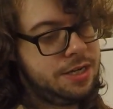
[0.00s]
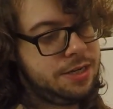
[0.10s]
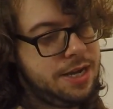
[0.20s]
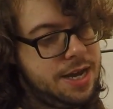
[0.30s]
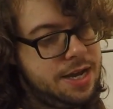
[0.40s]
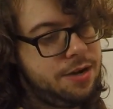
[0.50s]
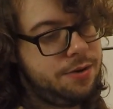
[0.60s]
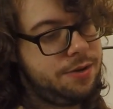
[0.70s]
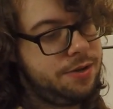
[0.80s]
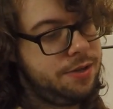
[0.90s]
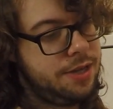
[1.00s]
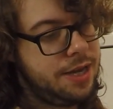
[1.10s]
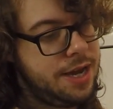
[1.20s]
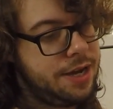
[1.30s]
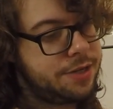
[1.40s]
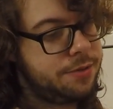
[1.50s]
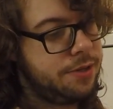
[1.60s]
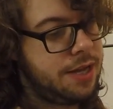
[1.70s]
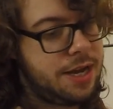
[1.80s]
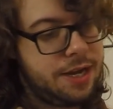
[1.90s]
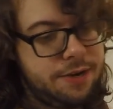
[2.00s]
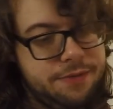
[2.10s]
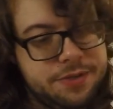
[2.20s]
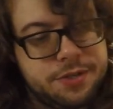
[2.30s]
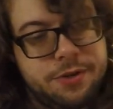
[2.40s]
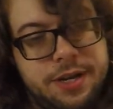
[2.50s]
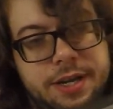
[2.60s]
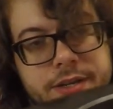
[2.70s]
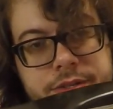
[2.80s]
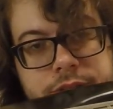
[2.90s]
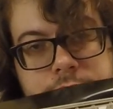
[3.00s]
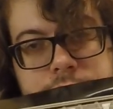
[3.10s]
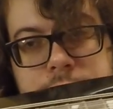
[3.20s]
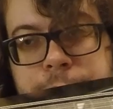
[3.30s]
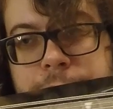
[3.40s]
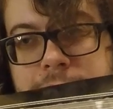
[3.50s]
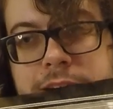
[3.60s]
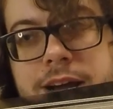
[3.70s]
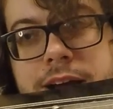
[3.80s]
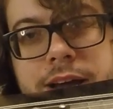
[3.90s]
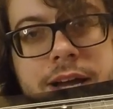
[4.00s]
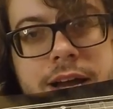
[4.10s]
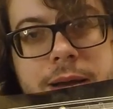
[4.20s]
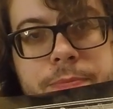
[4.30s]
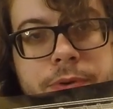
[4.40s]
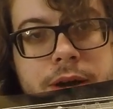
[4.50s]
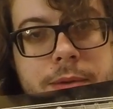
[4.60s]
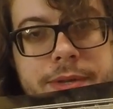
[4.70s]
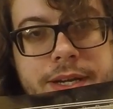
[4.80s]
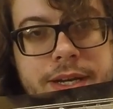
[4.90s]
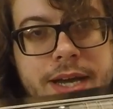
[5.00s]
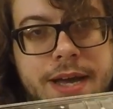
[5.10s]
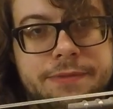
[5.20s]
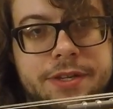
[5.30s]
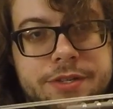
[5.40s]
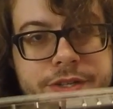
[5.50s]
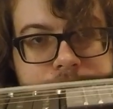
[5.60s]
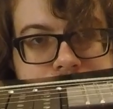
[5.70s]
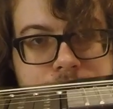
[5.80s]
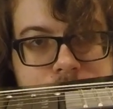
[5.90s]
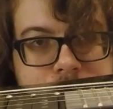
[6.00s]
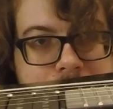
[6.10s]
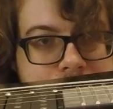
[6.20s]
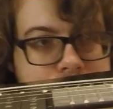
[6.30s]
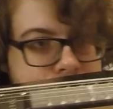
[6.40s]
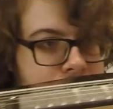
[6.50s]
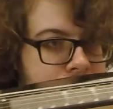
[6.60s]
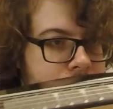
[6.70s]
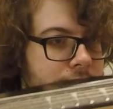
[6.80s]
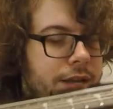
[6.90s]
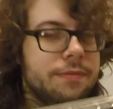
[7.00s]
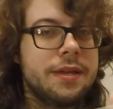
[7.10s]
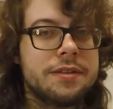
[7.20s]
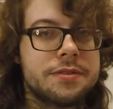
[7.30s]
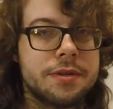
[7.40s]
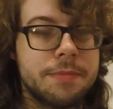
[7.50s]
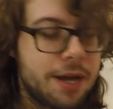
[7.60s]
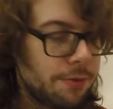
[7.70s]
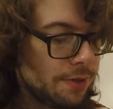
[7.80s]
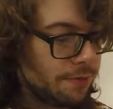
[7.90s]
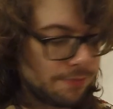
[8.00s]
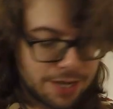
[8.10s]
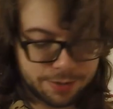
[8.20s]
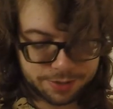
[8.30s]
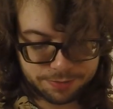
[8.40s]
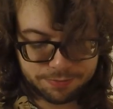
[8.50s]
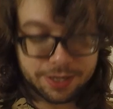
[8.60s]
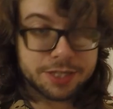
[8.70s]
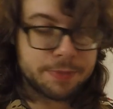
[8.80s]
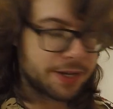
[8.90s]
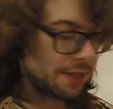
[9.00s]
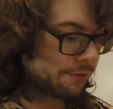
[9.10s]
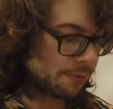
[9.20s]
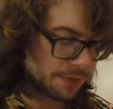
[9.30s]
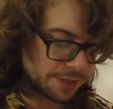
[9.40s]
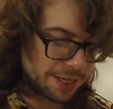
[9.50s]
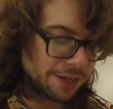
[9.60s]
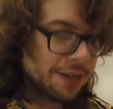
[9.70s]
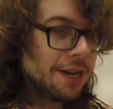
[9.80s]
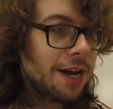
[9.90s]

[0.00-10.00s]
Now, the actual height of the strings, those are pretty high. I'm probably going to have to adjust those down, and that's about what I was expecting from this thing.